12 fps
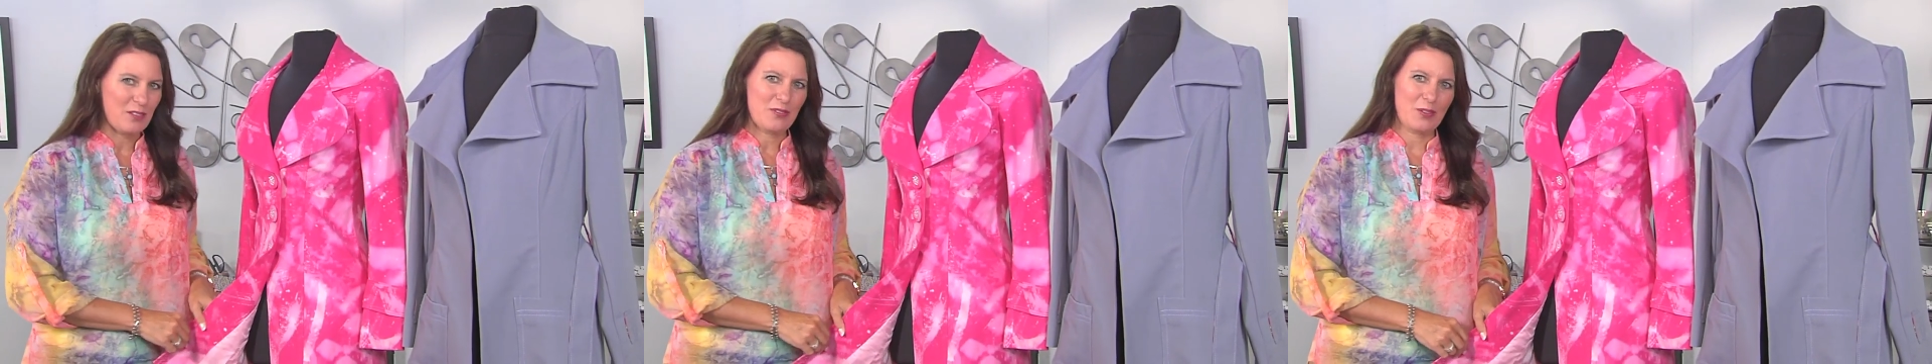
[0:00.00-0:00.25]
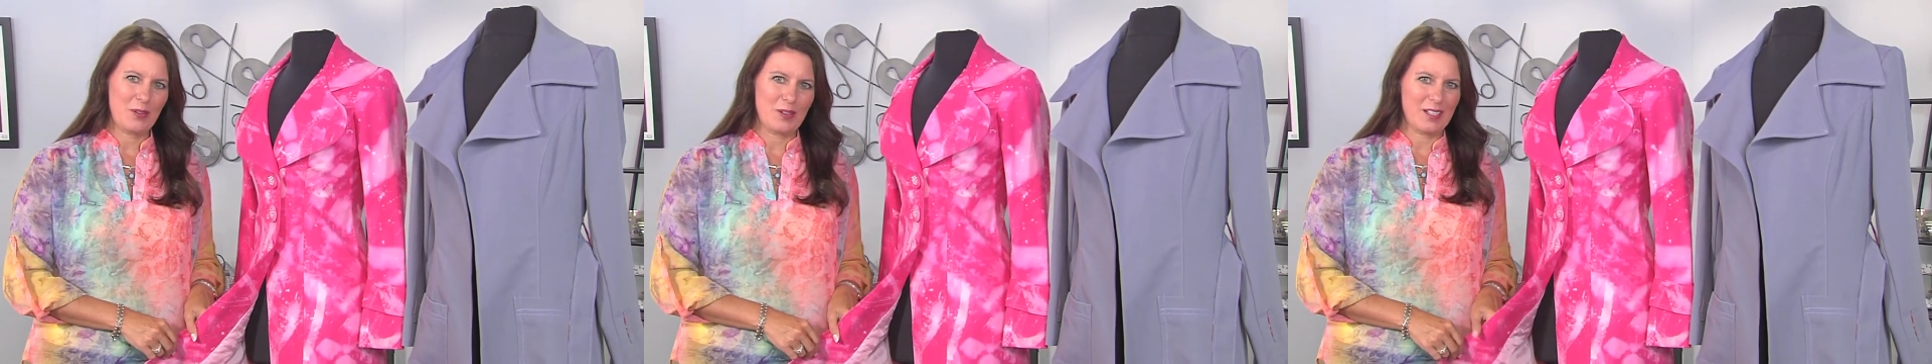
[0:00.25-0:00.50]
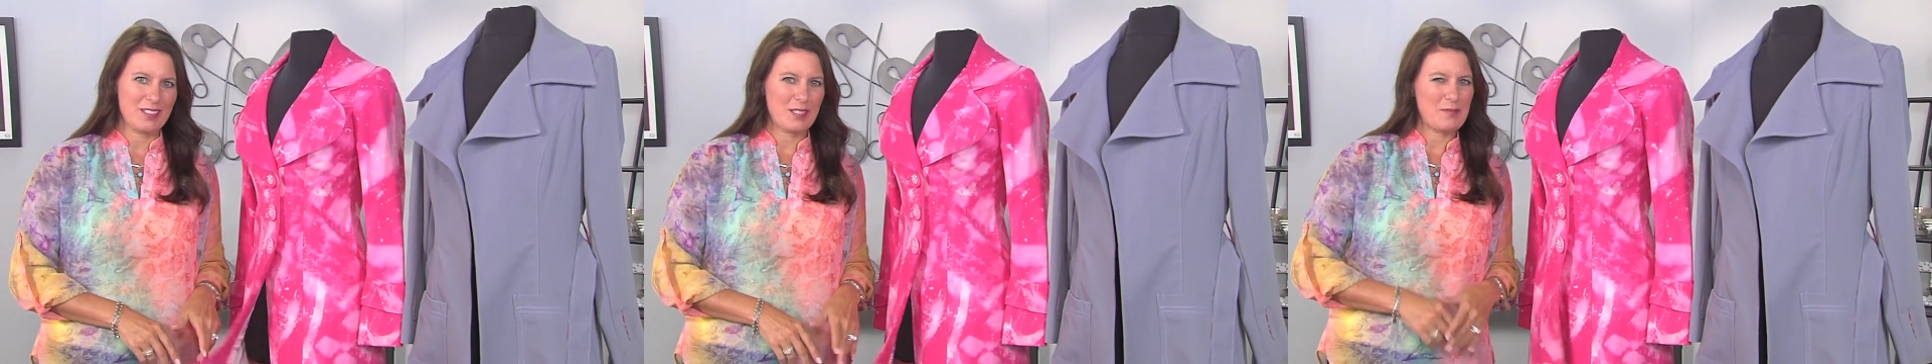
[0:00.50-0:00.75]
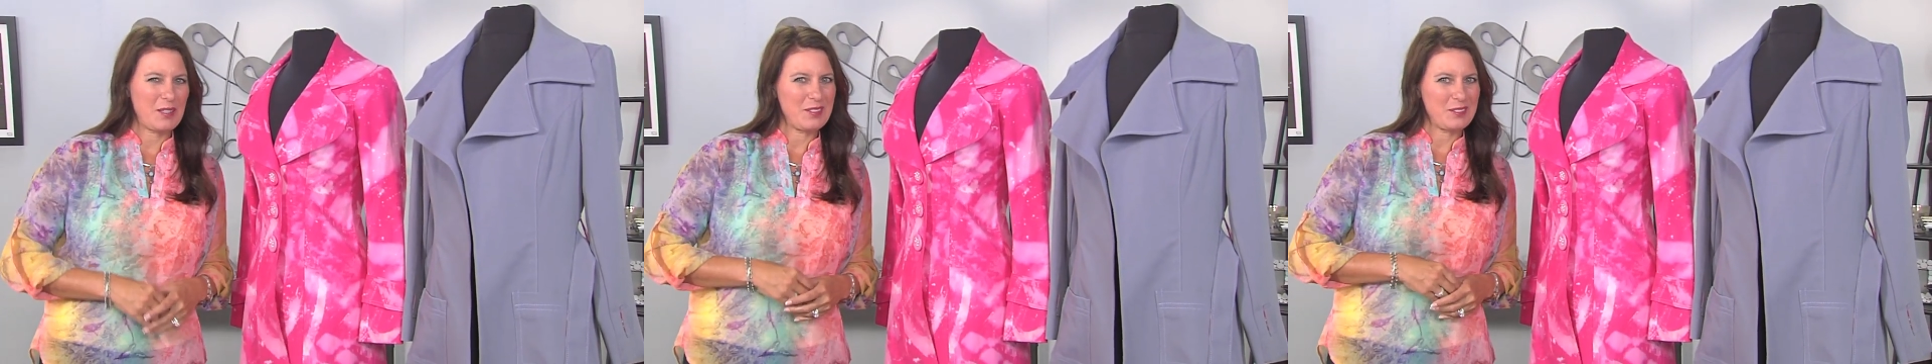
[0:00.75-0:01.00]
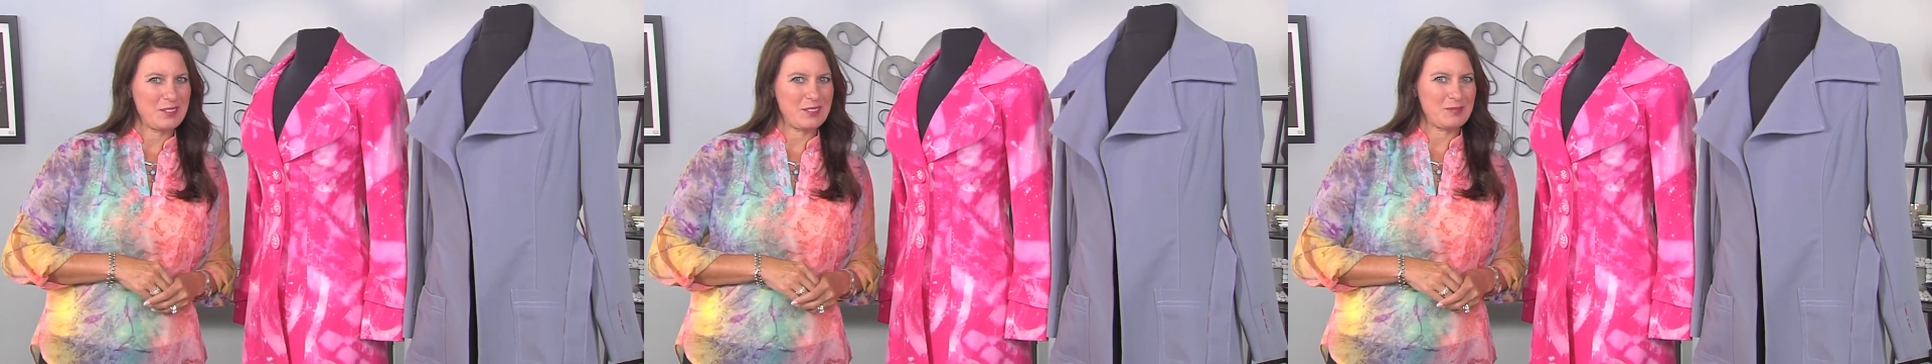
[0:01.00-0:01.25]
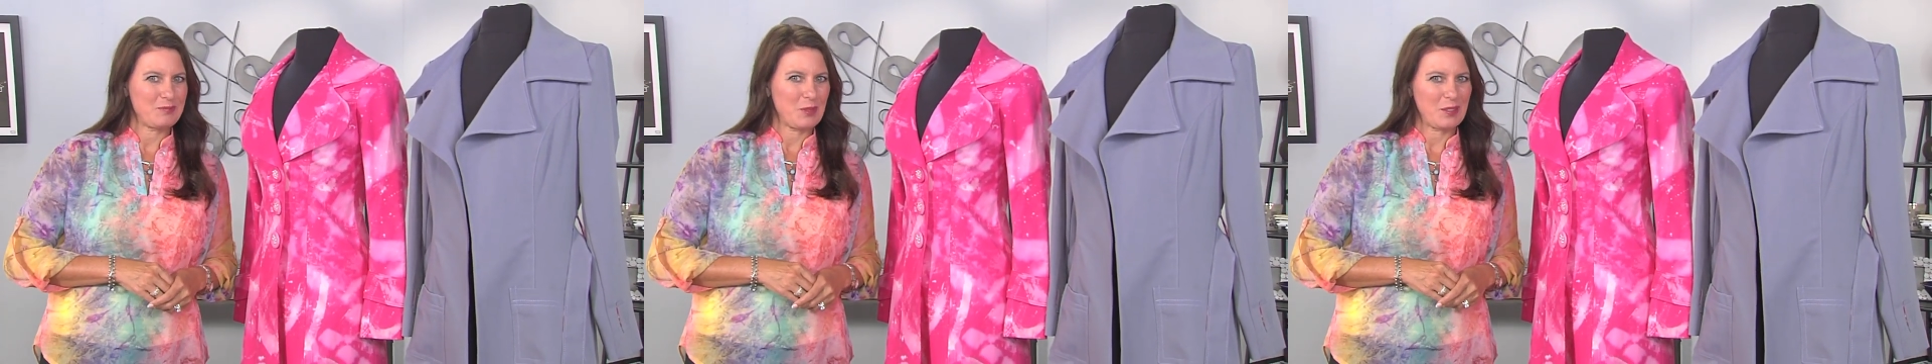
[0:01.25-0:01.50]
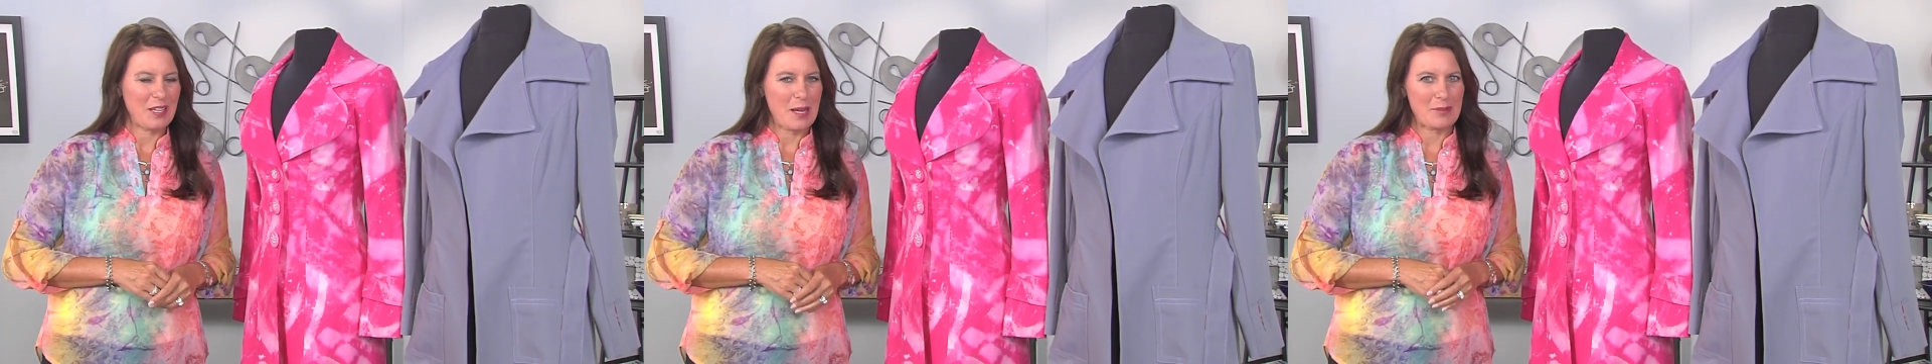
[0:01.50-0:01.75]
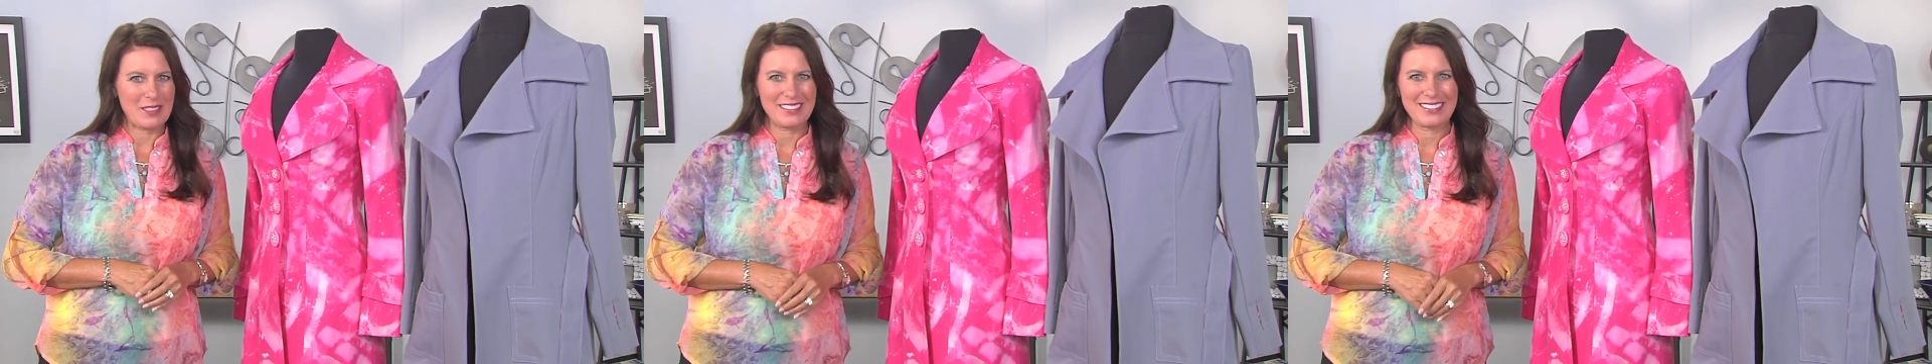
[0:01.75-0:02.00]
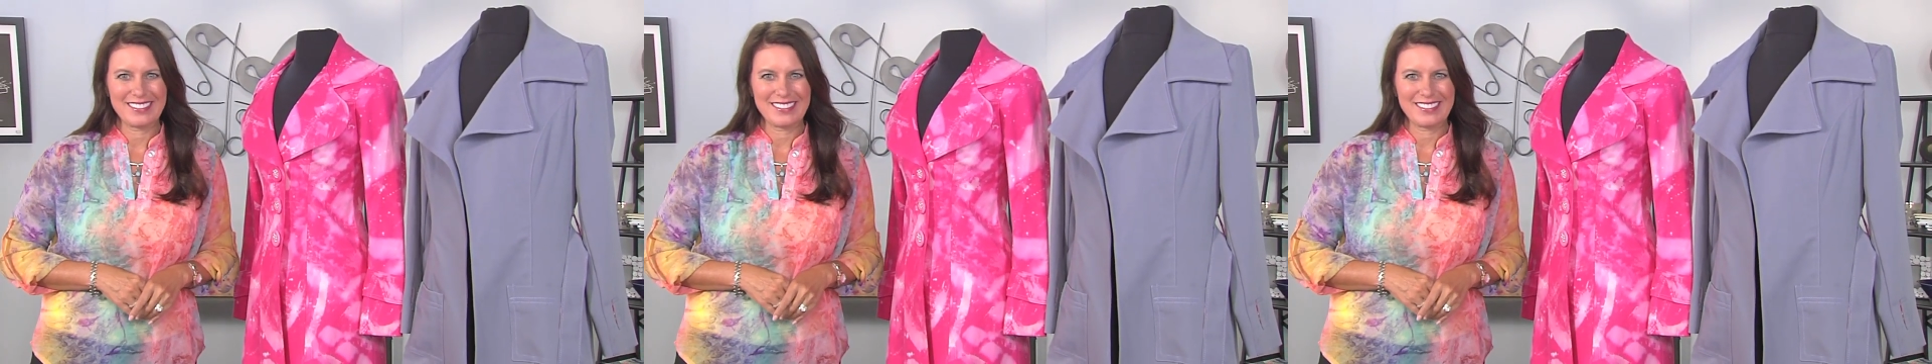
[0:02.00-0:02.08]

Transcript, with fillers: for something a little more elaborate.